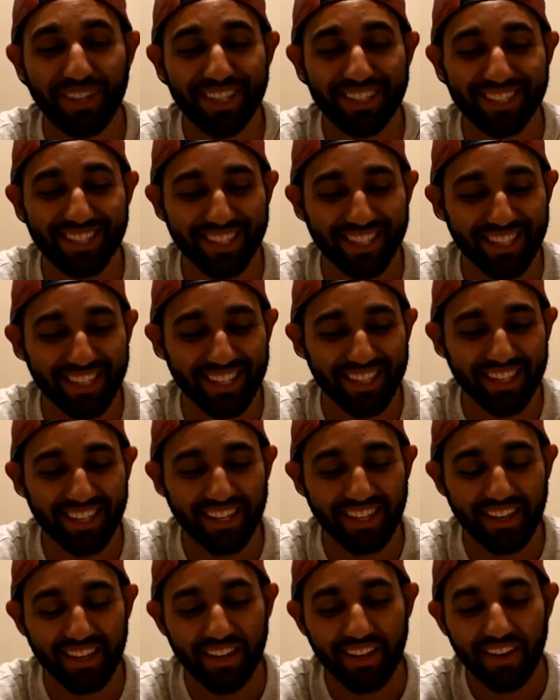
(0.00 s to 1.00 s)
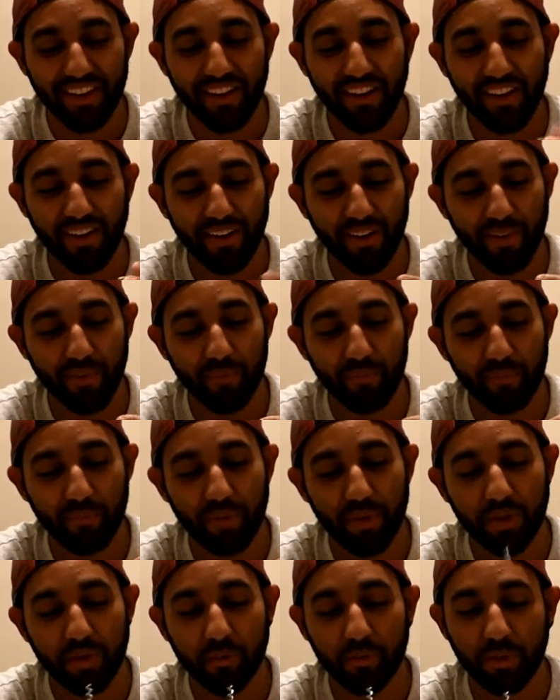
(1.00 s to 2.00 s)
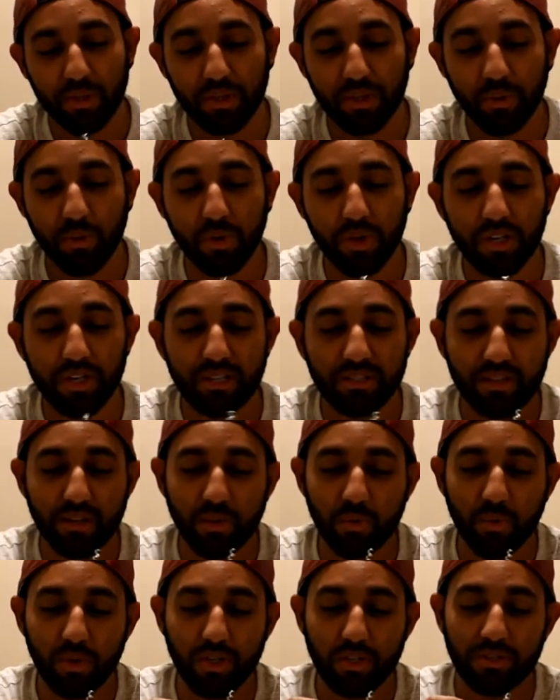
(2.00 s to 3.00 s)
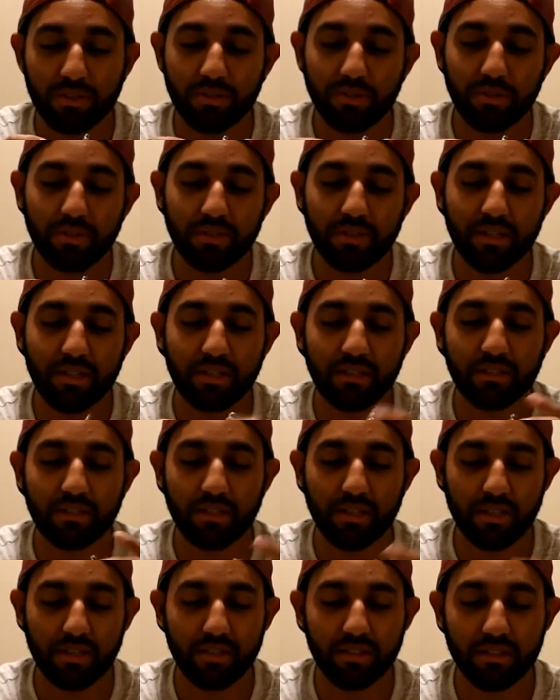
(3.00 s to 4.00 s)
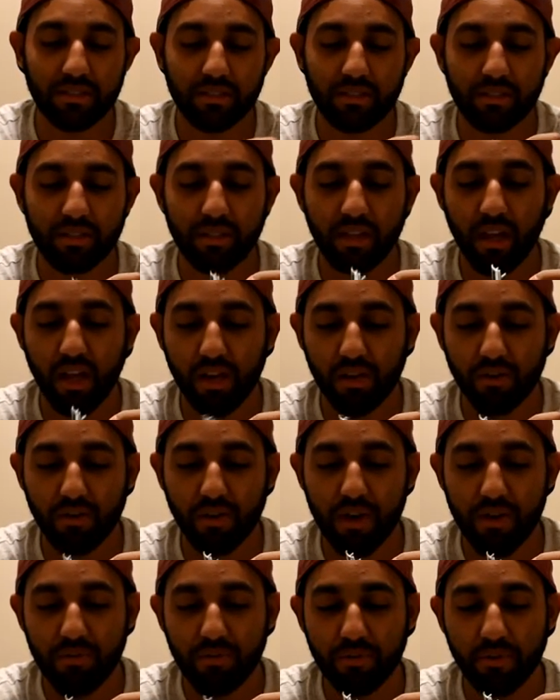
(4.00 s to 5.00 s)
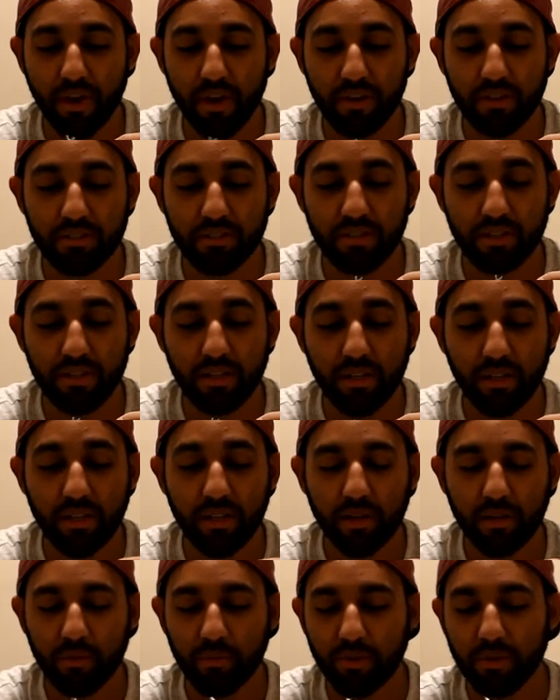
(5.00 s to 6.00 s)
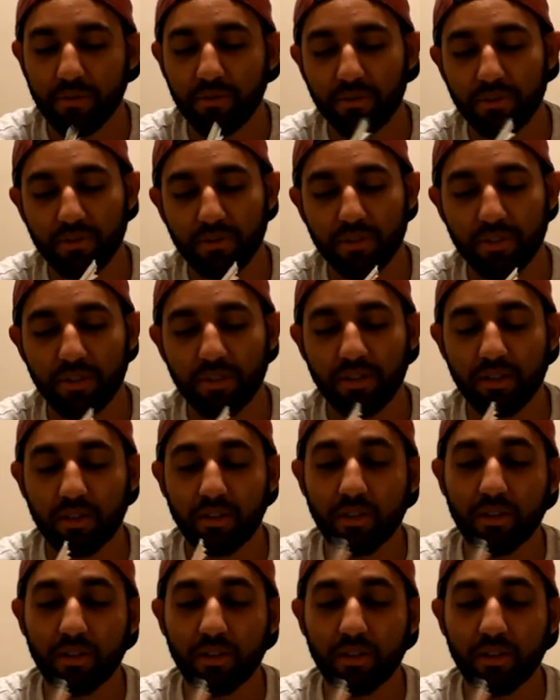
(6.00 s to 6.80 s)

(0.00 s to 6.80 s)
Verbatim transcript: that's a good thing. Um, but the wood, it's like wood, so it's nice. It's kind of rough, honestly, but it feels good.